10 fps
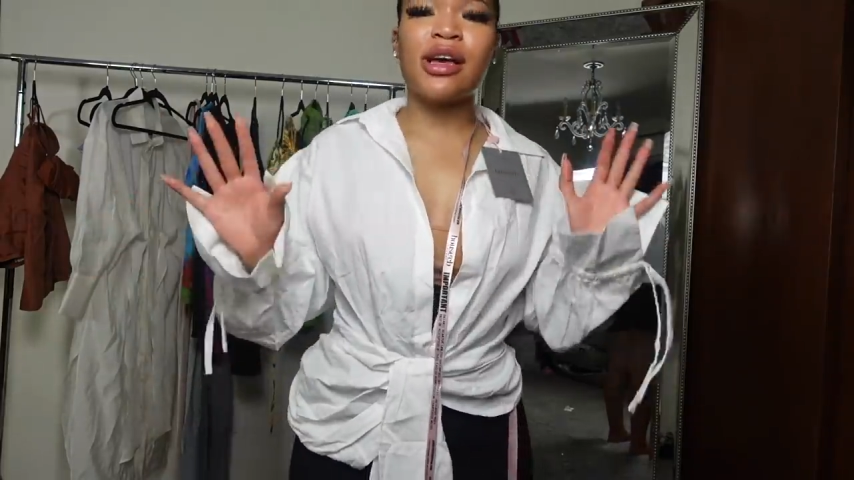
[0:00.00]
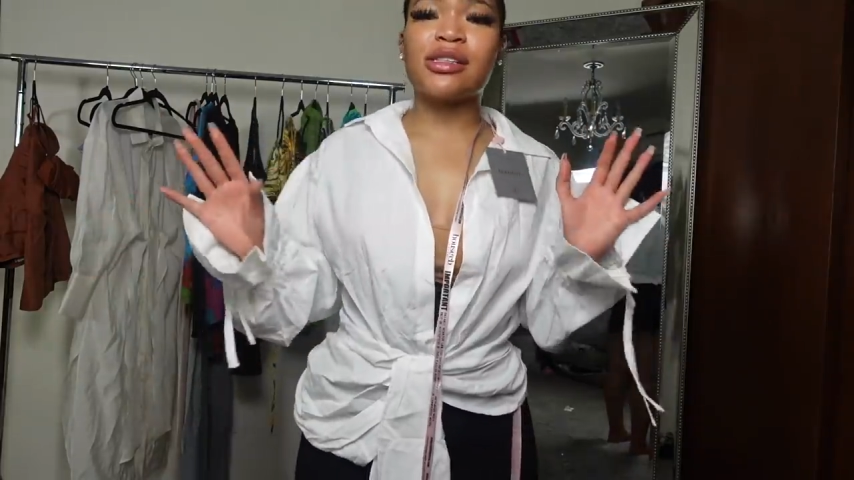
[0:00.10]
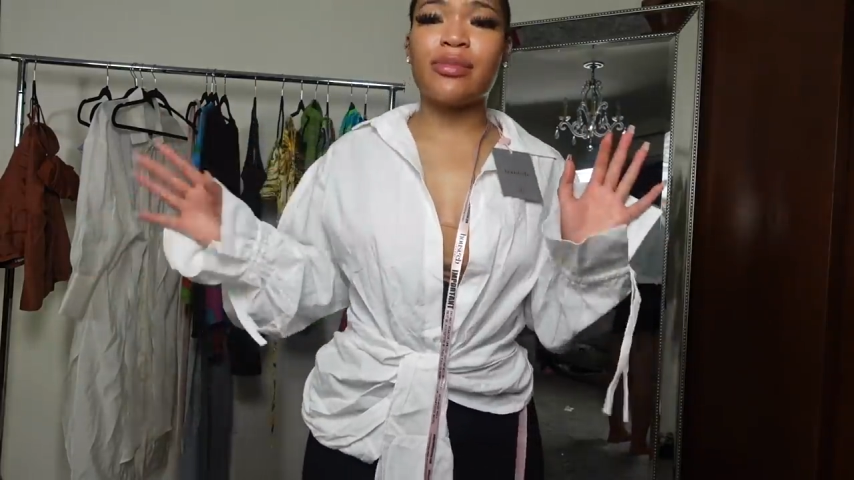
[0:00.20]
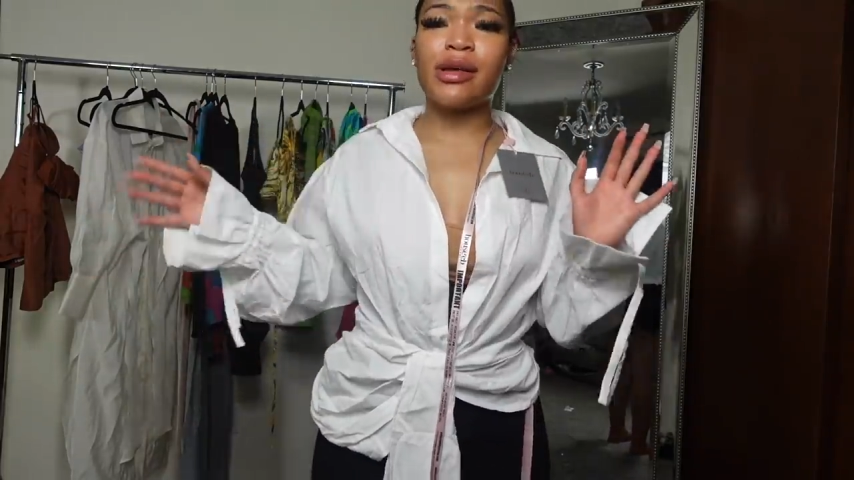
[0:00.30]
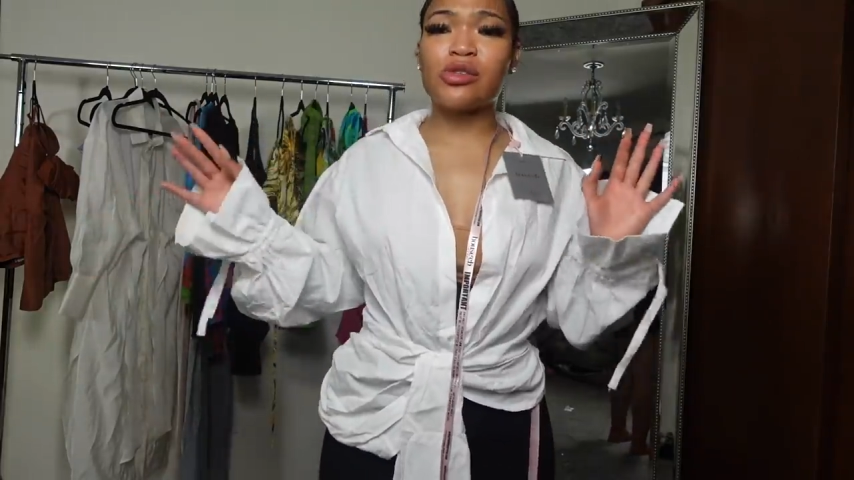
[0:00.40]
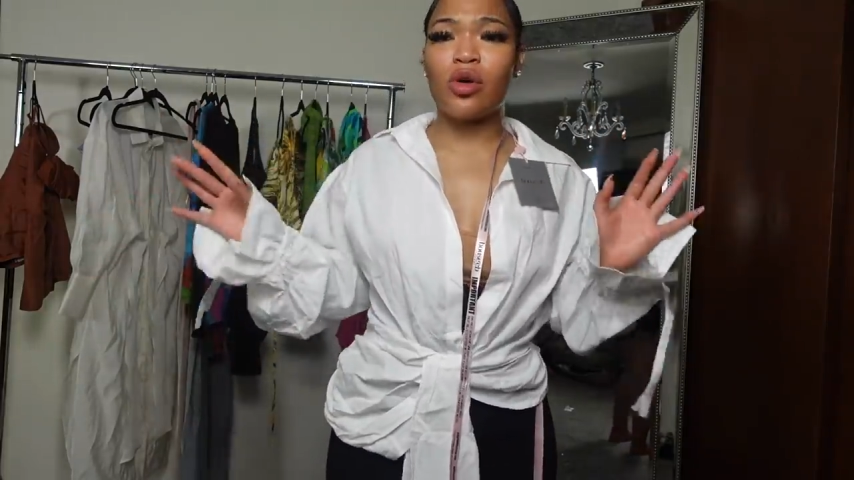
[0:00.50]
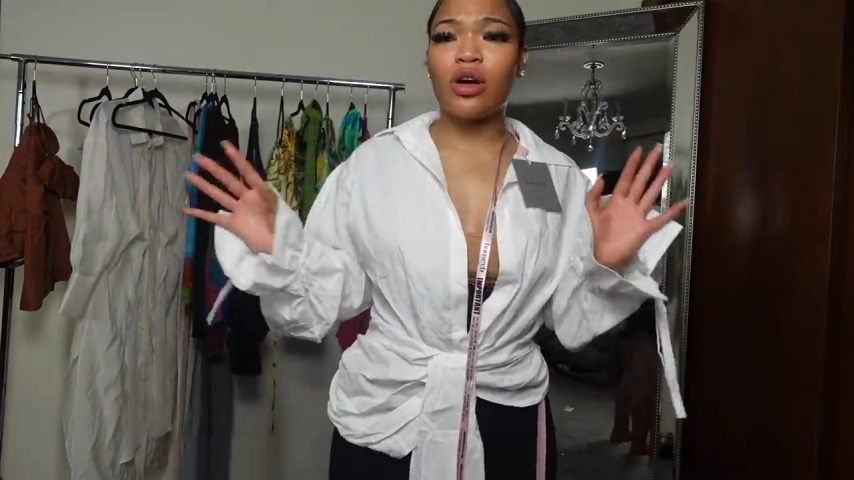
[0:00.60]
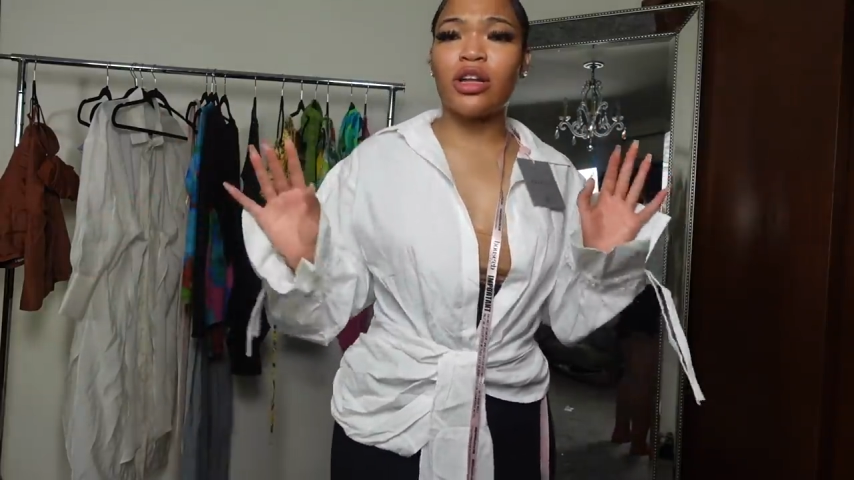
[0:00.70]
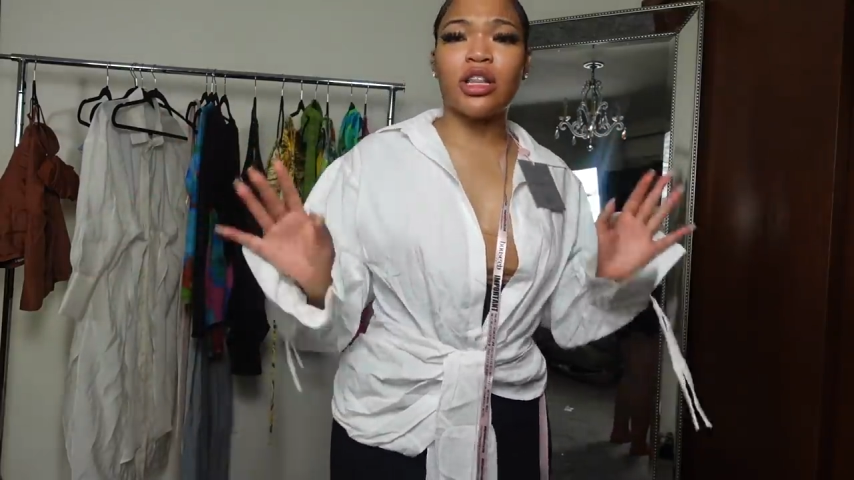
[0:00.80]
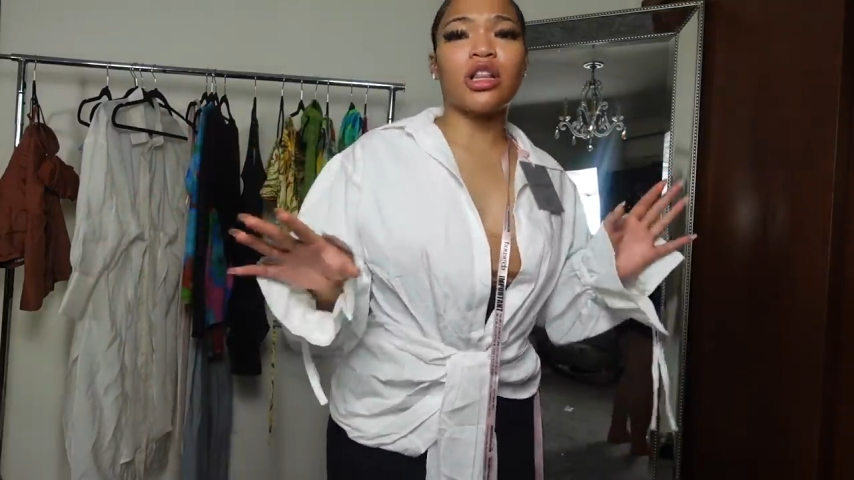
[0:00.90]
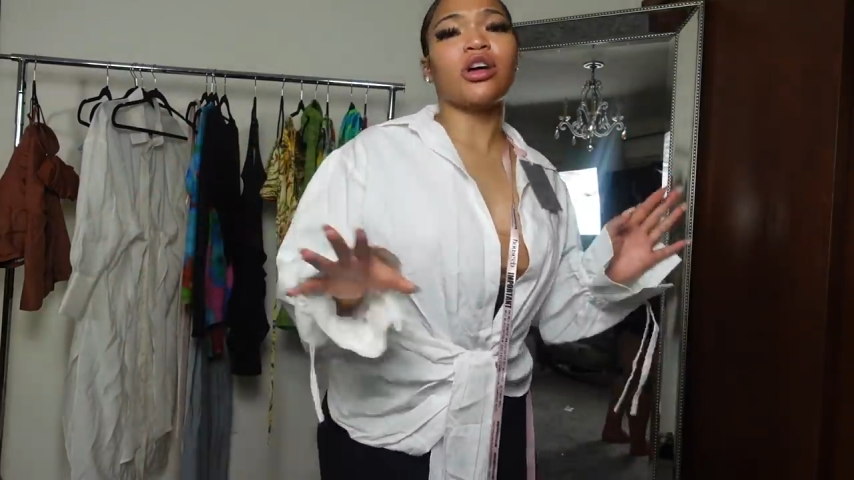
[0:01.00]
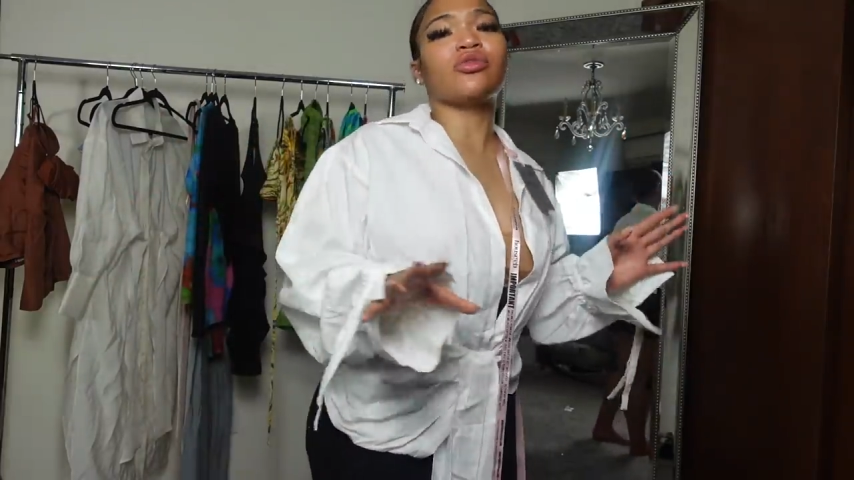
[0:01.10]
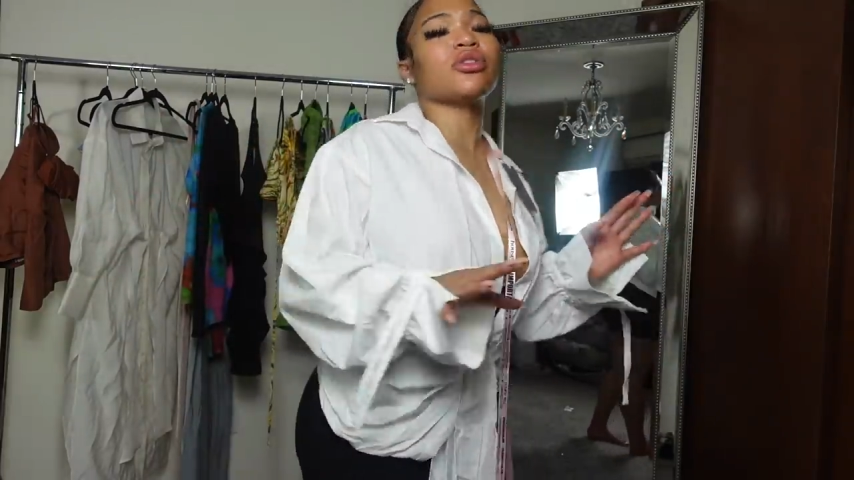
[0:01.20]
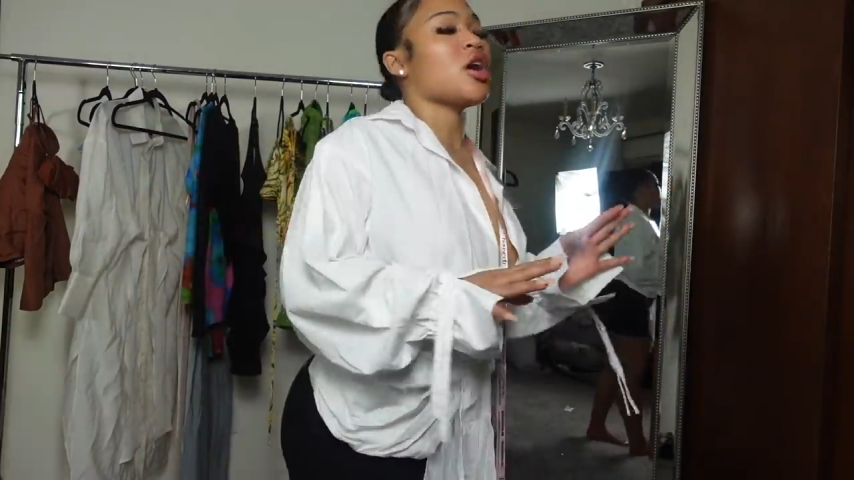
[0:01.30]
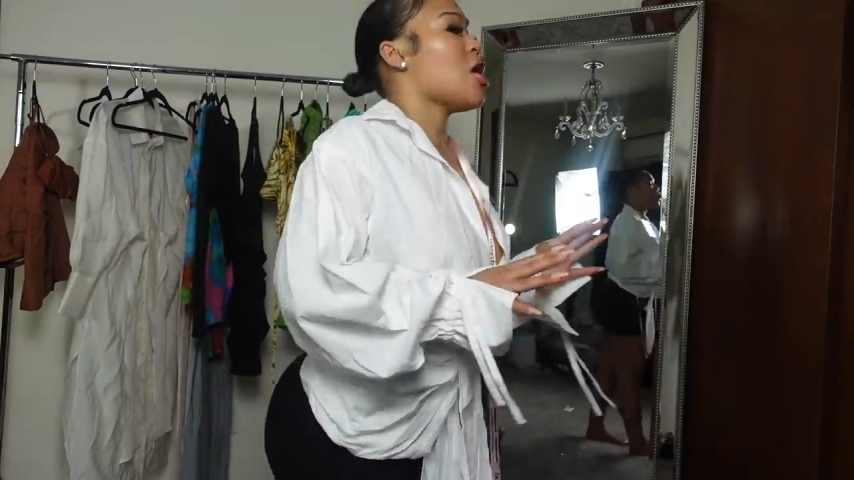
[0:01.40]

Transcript: has the best quality clothes,